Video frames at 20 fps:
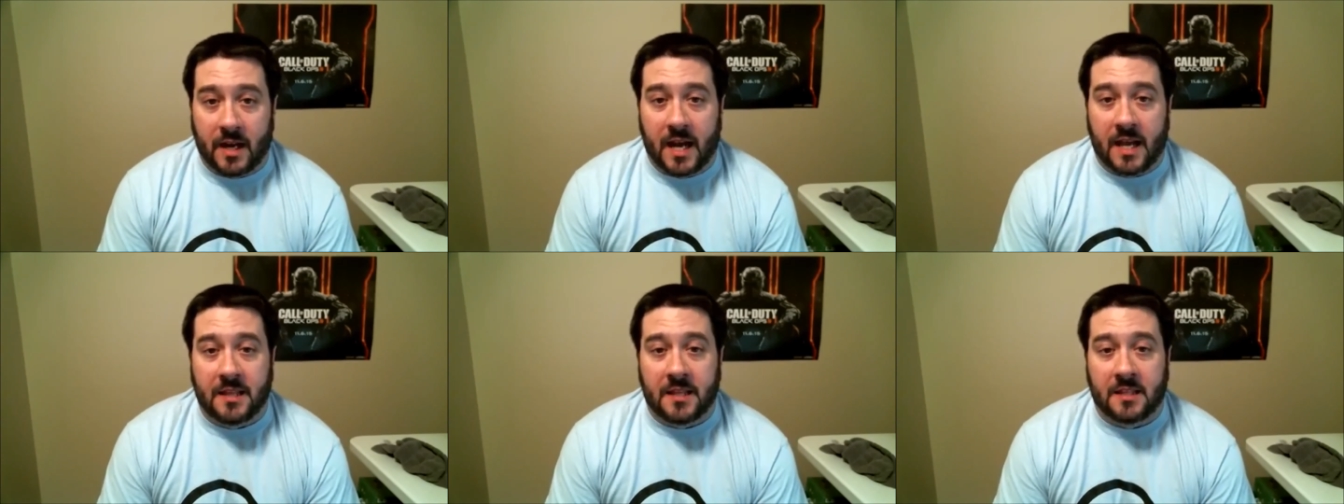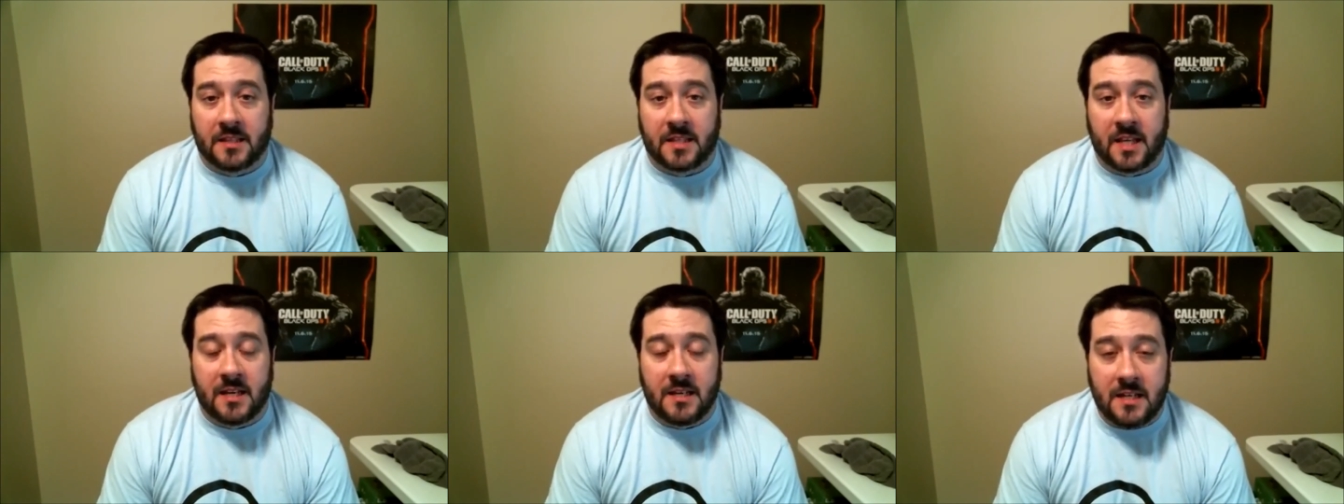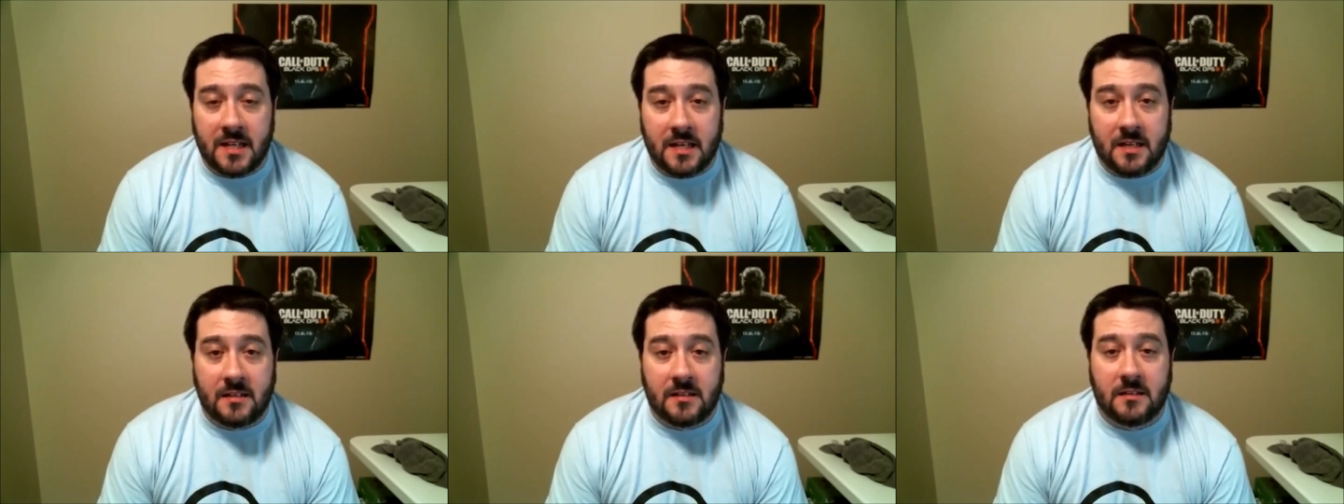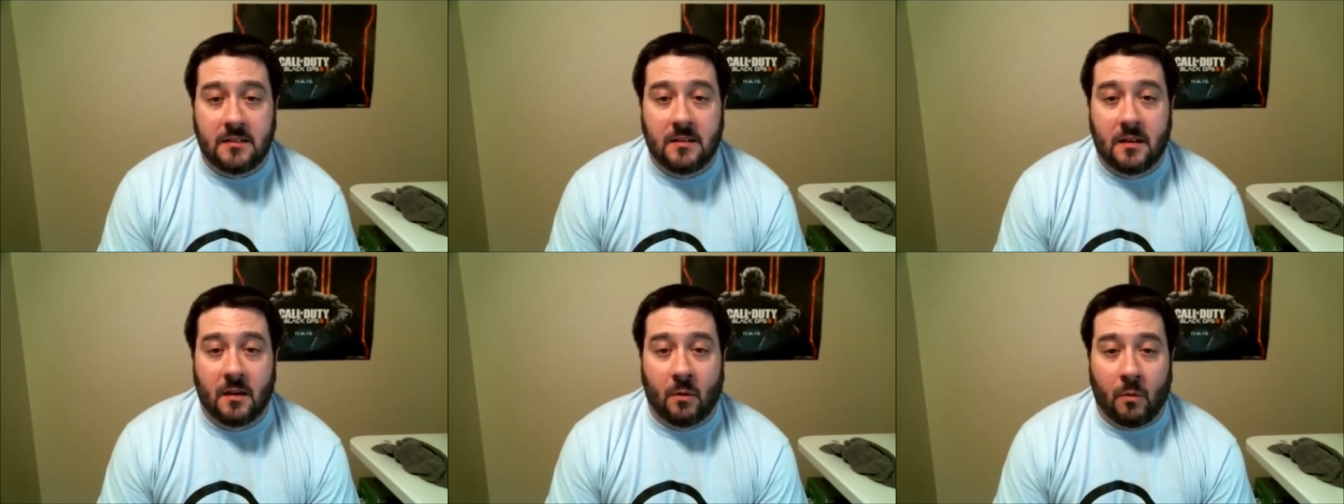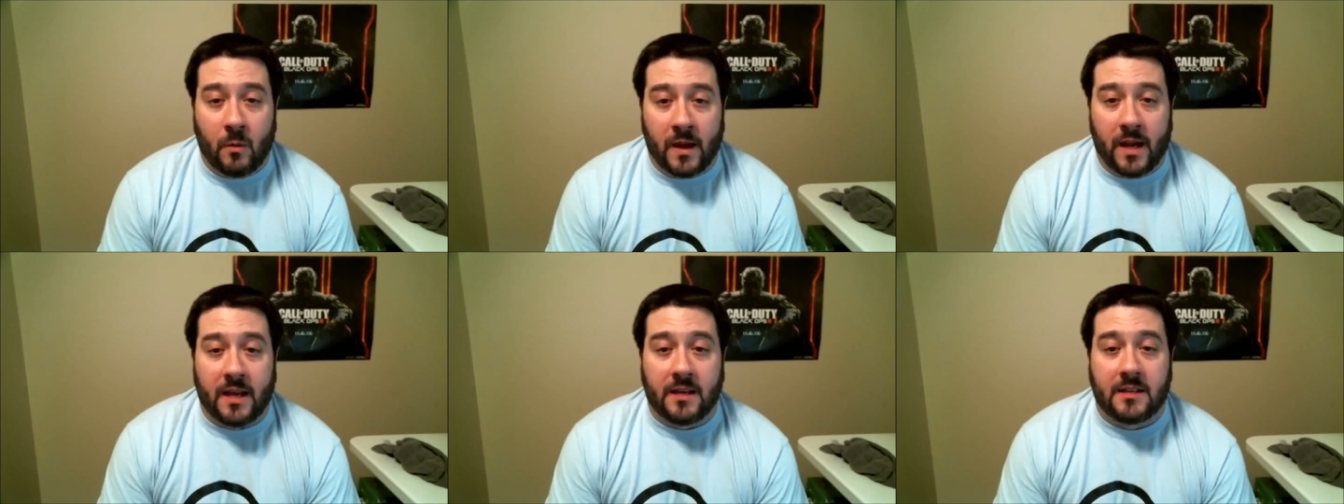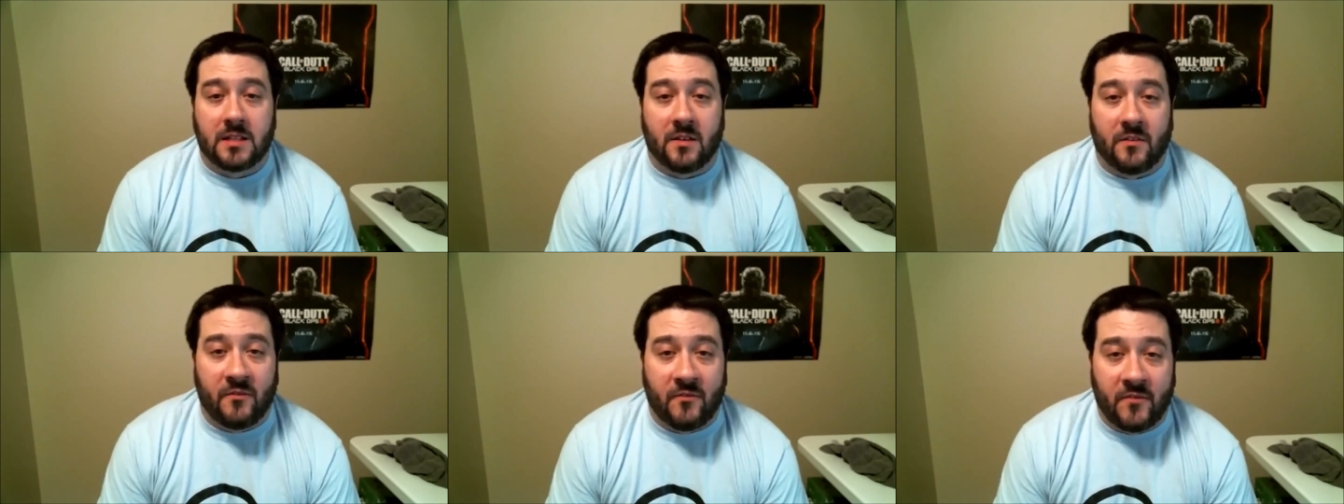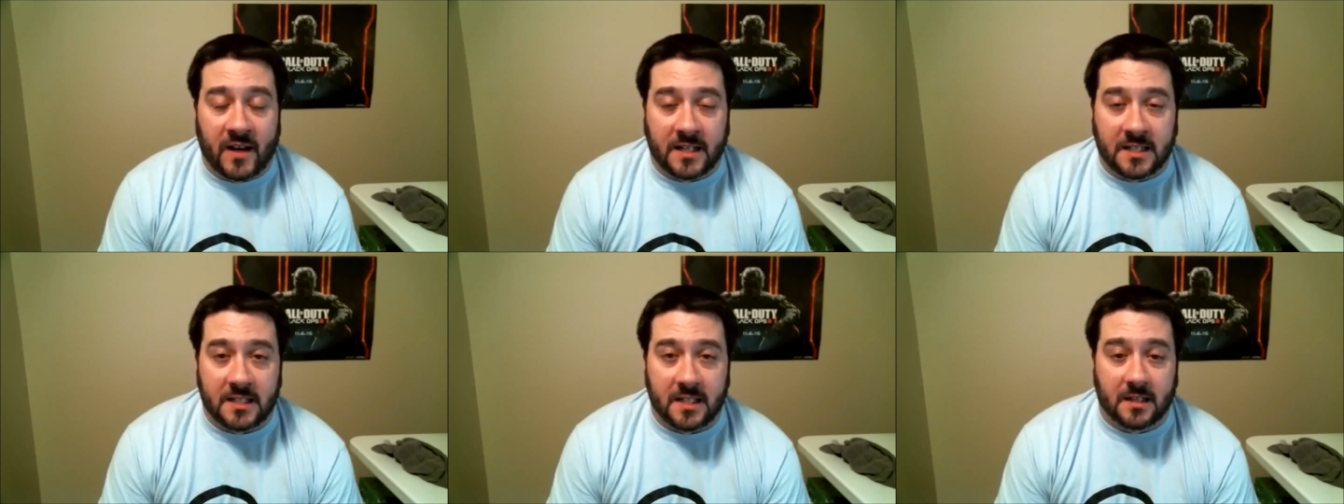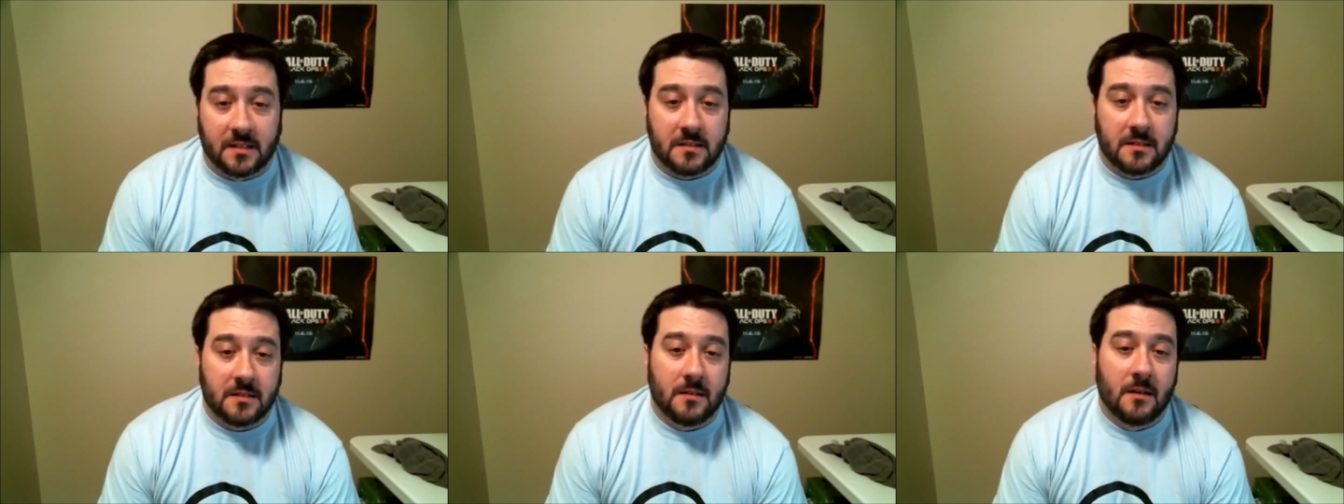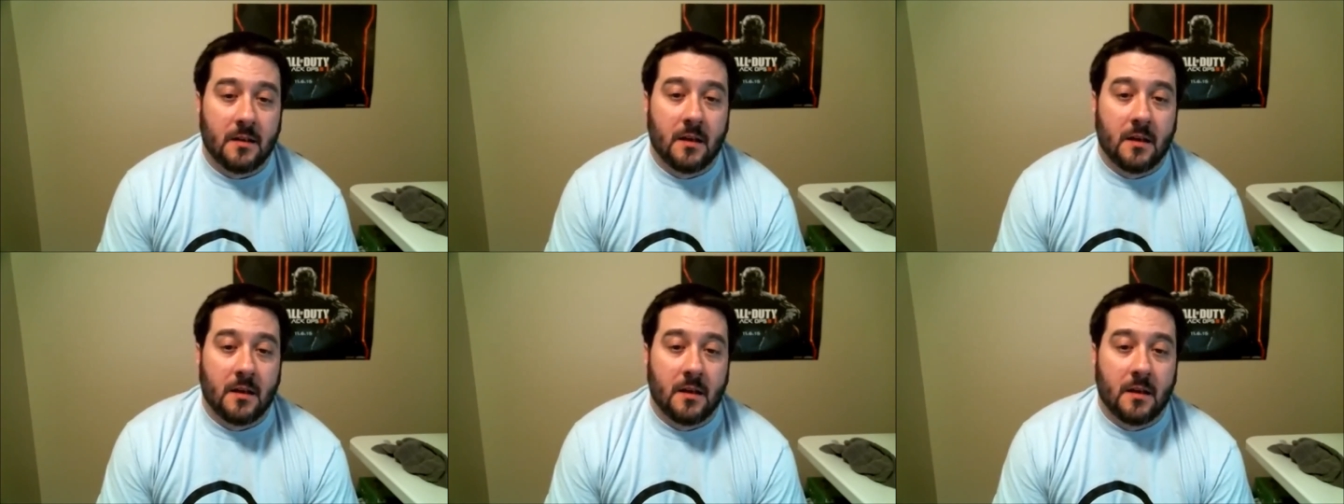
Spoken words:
and that they need a way to fix it.